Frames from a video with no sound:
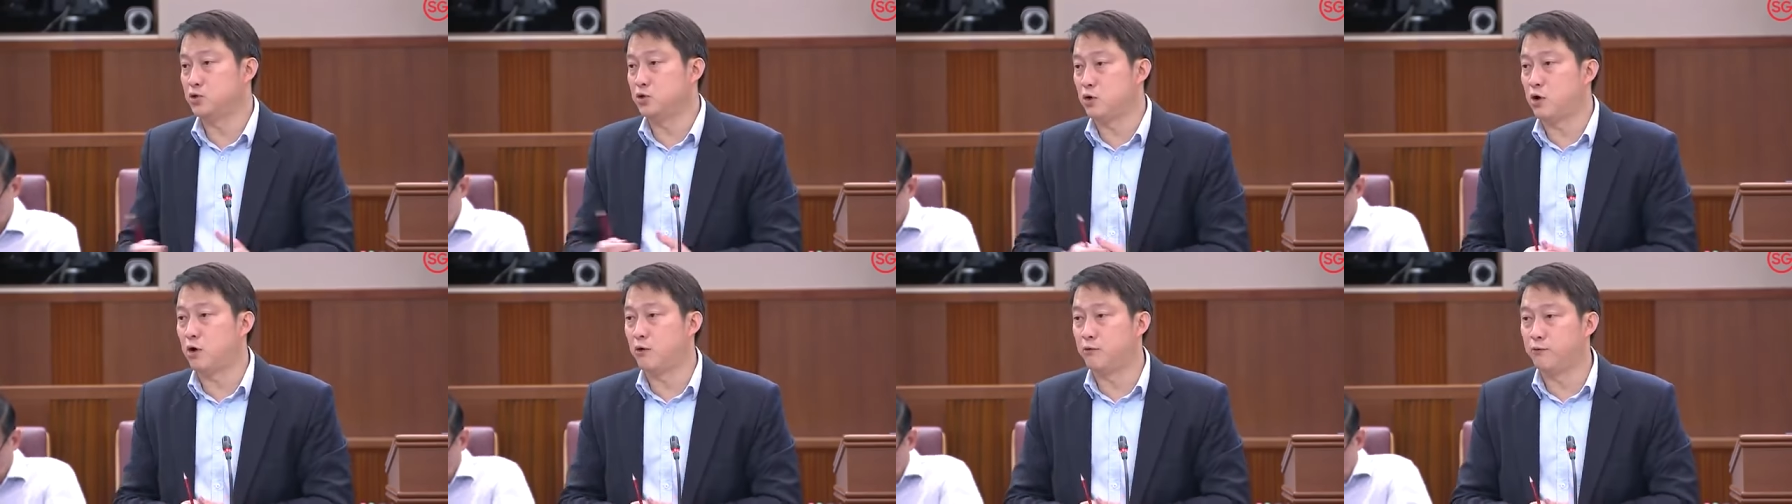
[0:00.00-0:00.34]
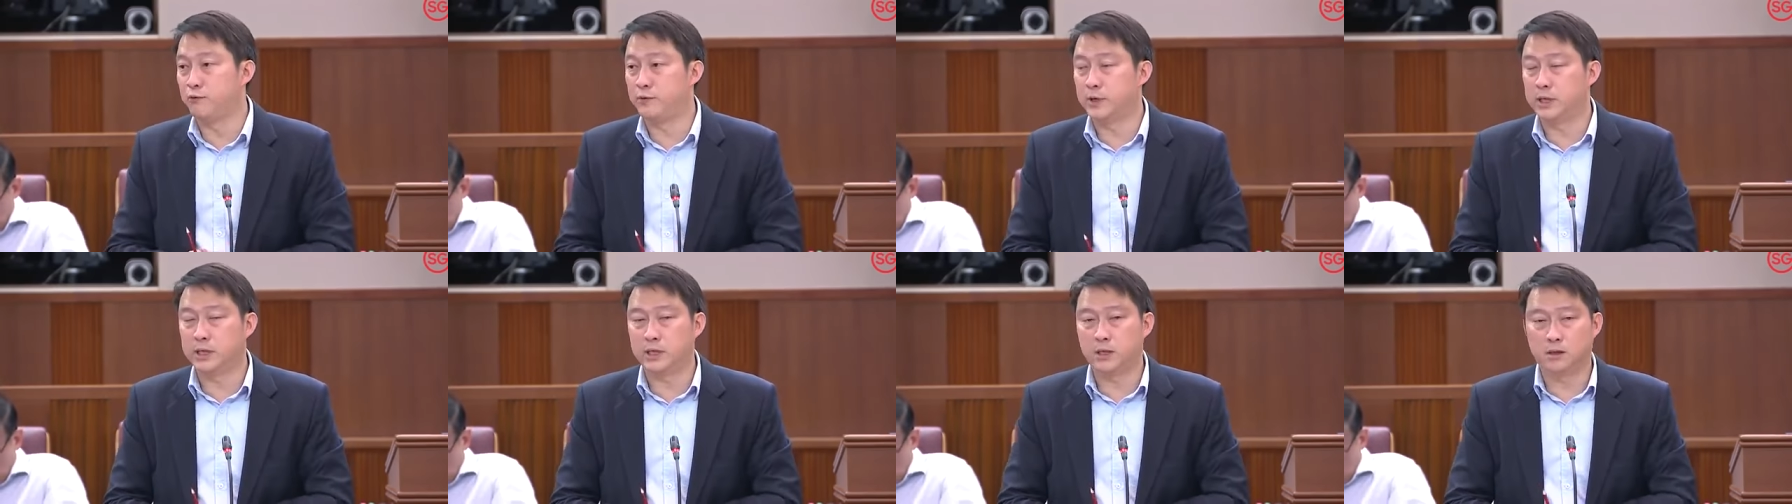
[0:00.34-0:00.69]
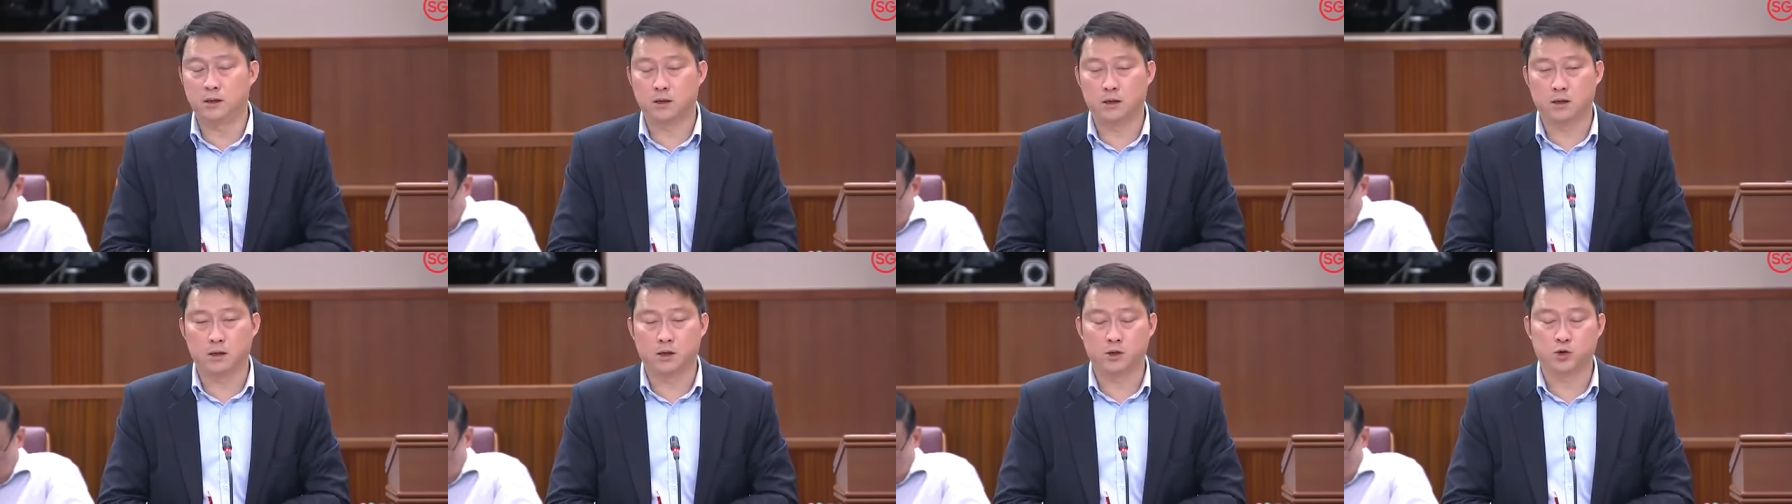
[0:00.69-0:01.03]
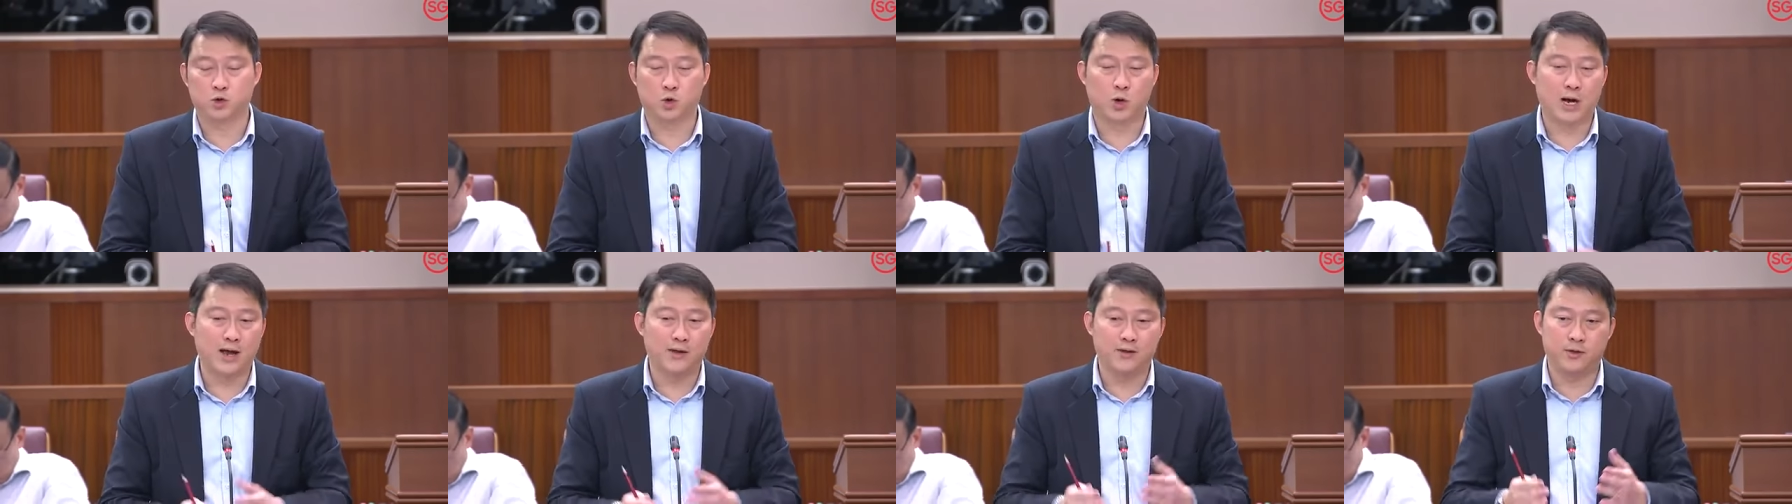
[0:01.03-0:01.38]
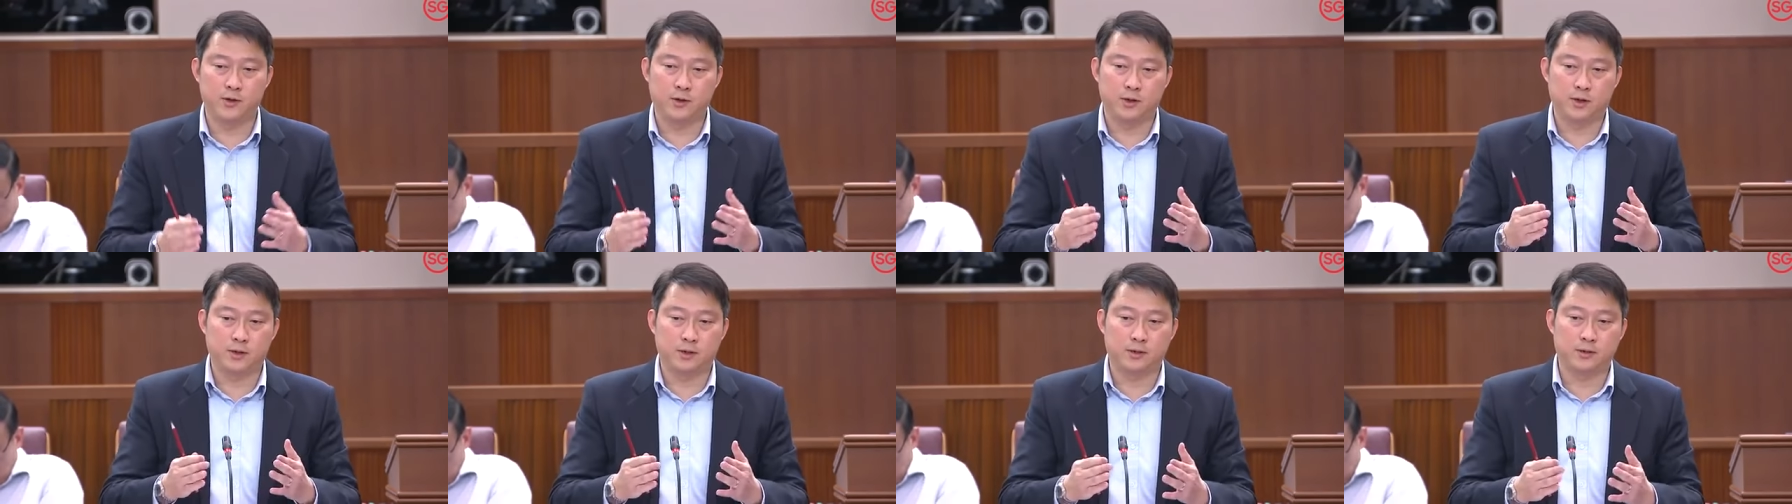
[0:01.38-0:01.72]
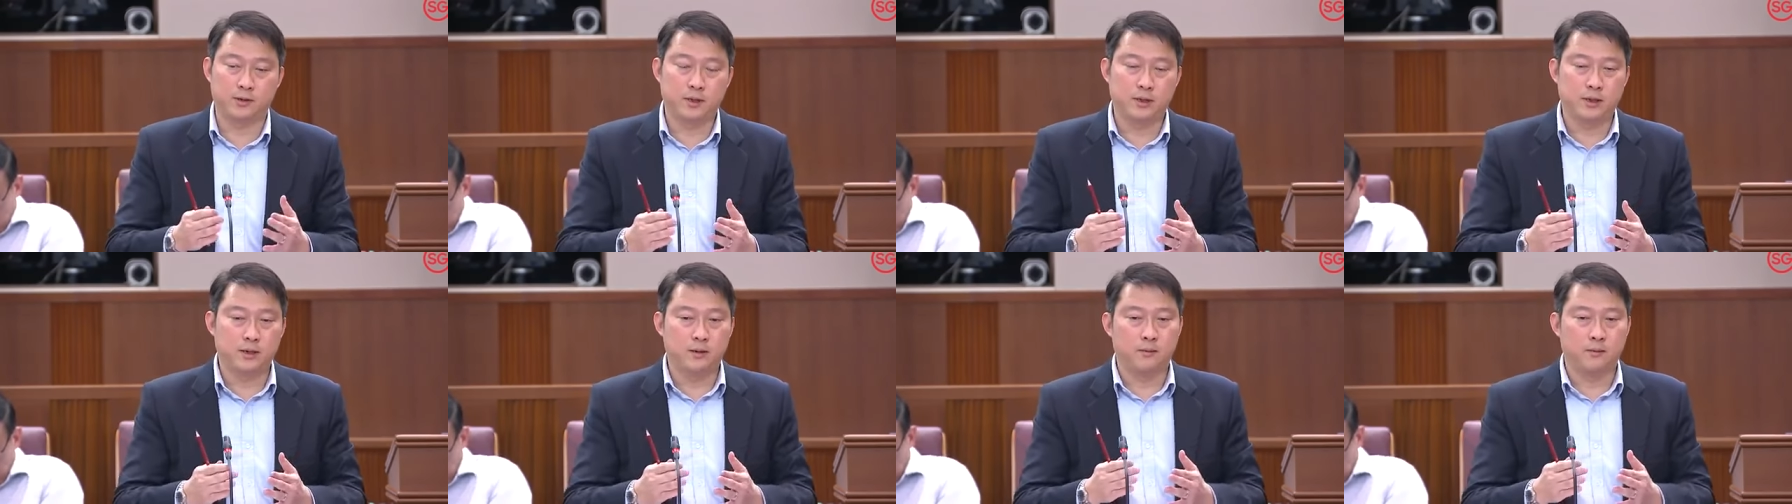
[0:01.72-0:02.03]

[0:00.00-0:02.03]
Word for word: to convert uh, to either